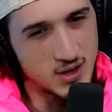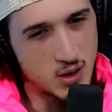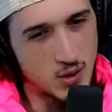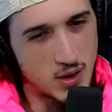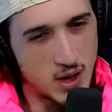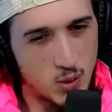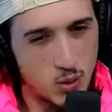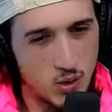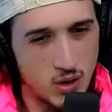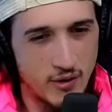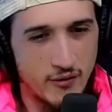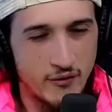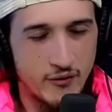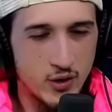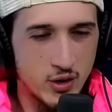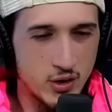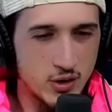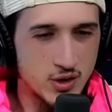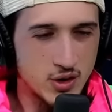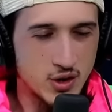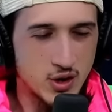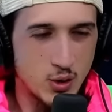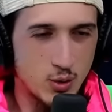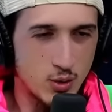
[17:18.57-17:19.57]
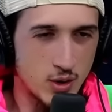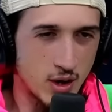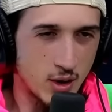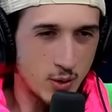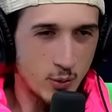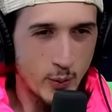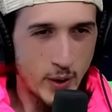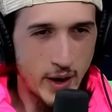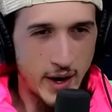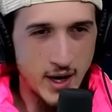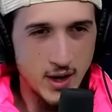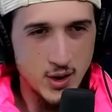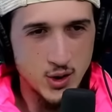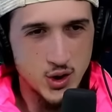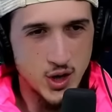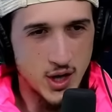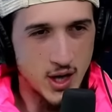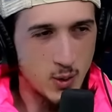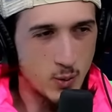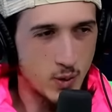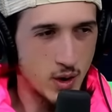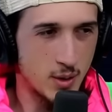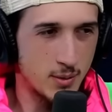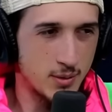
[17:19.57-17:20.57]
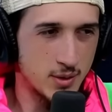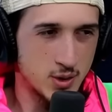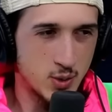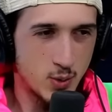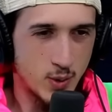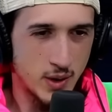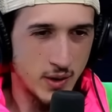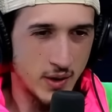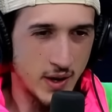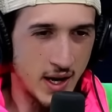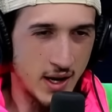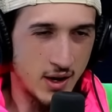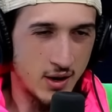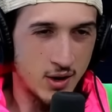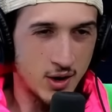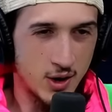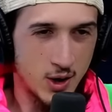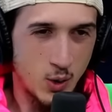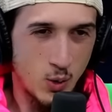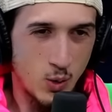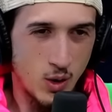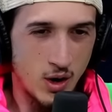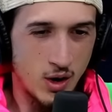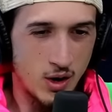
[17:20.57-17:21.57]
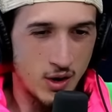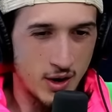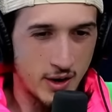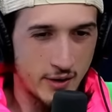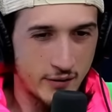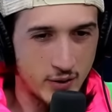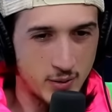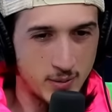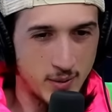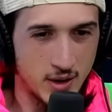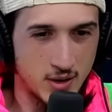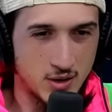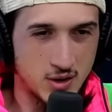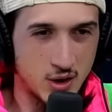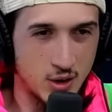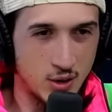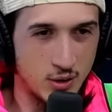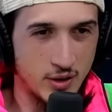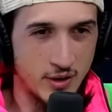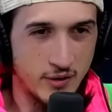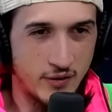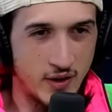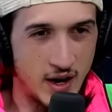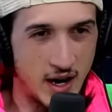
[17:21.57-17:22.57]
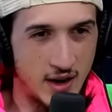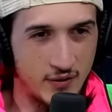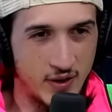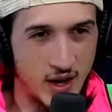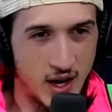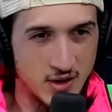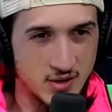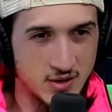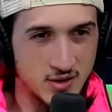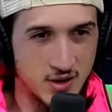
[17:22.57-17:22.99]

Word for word: They're like, well, a full suit can range anywhere between like good quality from like two to five thousand